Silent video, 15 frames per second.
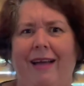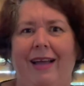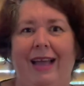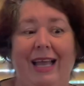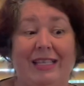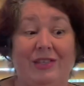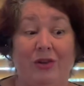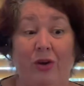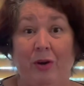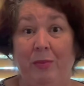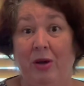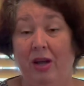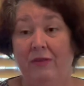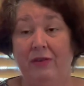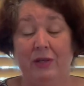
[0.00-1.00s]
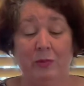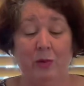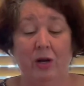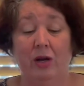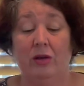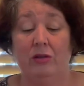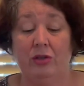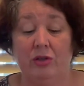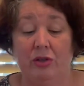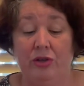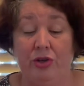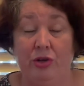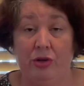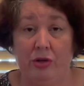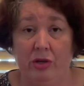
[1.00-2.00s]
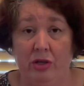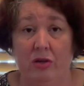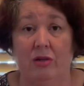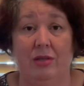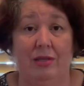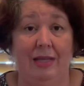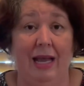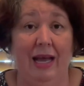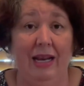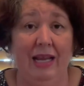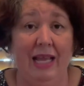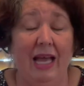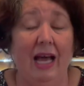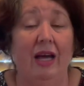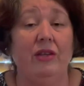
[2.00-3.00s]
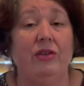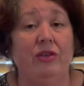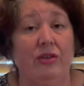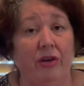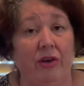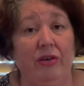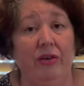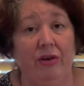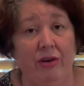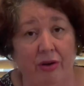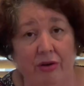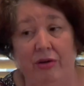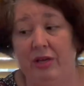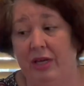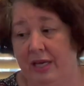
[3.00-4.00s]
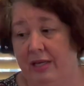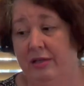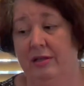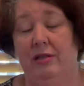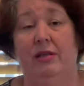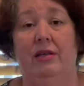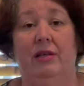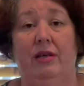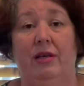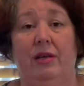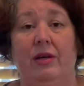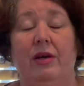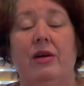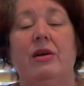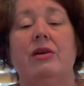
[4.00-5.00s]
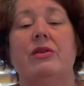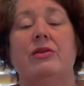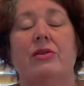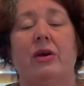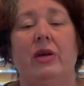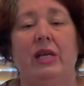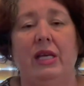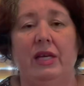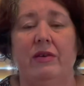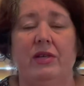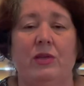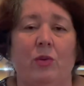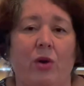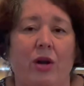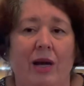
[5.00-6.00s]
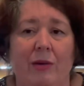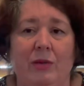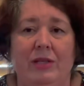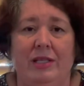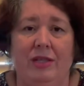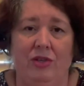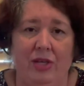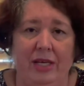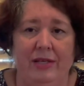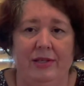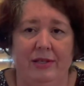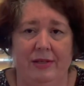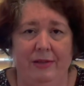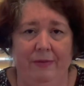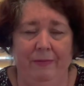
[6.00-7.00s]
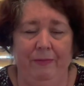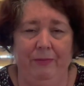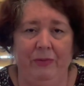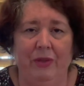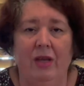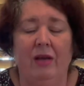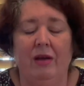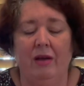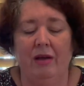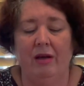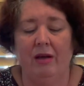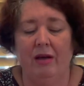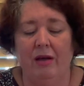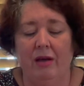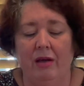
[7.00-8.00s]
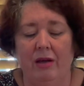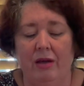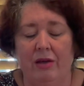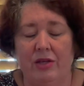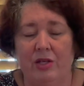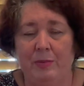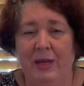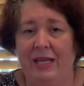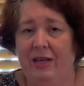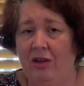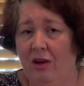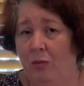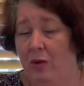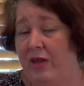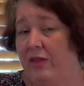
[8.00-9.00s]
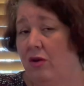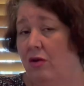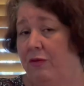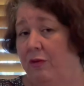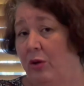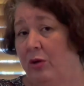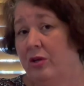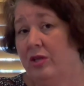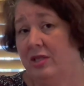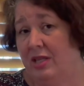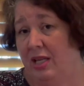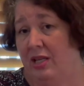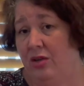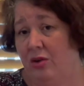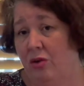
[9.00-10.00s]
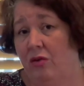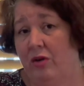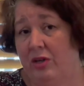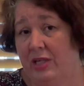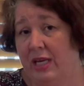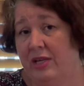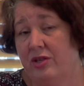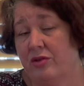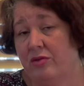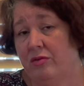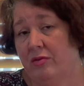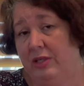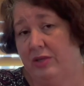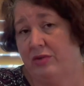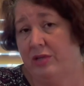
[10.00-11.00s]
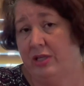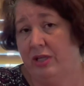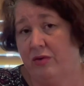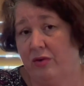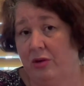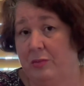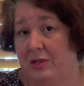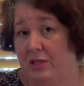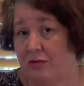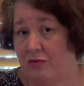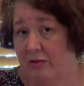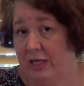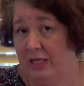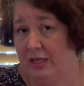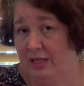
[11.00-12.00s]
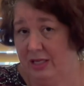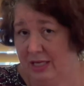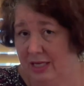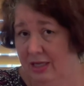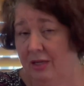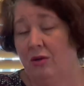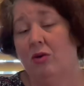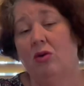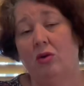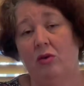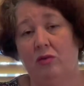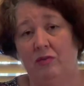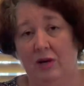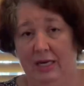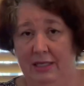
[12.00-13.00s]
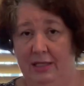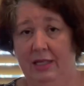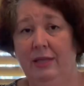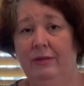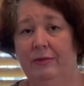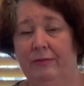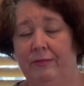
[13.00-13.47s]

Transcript: It's not a perfect world. You're new, you're starting out, you don't know yet. So here is what I would suggest. Depending on whether your focus in your rotational literacy groups is reading or writing,